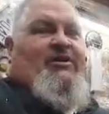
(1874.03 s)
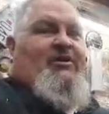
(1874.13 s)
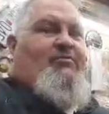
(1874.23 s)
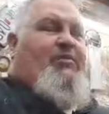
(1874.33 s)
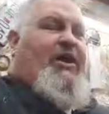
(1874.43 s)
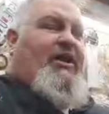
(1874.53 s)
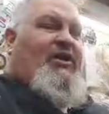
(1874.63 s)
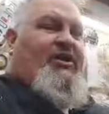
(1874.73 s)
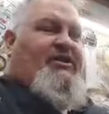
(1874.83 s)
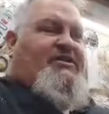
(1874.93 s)
But I look
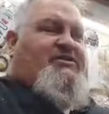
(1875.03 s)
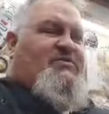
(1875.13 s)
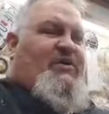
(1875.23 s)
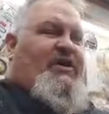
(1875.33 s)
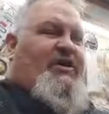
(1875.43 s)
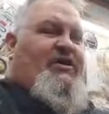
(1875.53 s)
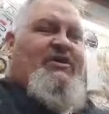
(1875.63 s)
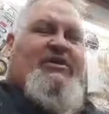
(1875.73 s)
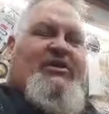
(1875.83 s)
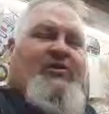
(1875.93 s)
at it this way,
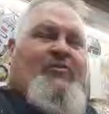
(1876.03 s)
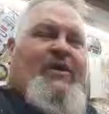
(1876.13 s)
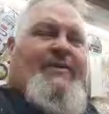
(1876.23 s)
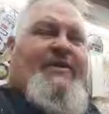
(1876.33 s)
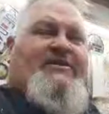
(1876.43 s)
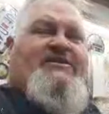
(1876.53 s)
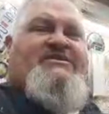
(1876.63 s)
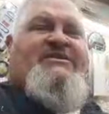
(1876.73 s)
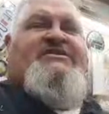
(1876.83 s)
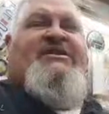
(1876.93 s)
maybe
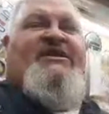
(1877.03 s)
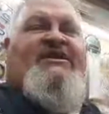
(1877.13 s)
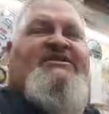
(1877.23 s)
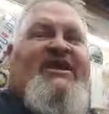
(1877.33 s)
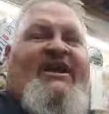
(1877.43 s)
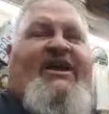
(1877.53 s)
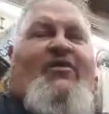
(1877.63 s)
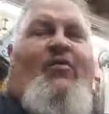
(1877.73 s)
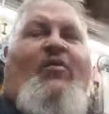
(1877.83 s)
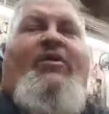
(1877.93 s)
since the thing's not out of
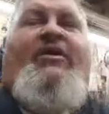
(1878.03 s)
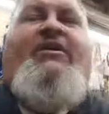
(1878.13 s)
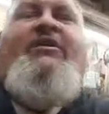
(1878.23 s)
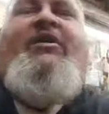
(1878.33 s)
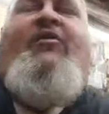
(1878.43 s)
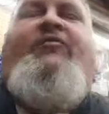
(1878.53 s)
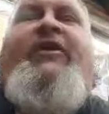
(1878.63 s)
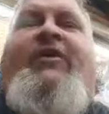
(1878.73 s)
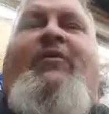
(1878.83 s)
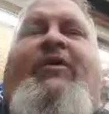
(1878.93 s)
warranty, hopefully
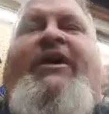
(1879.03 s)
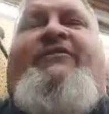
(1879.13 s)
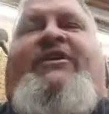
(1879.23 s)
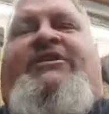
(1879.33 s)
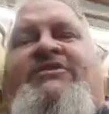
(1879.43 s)
I won't have any